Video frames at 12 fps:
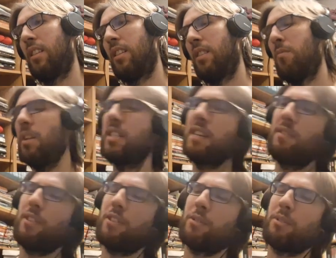Did Resident
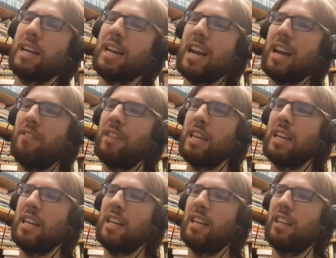Evil 3 have
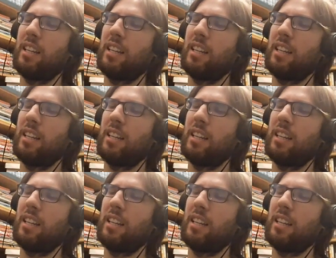the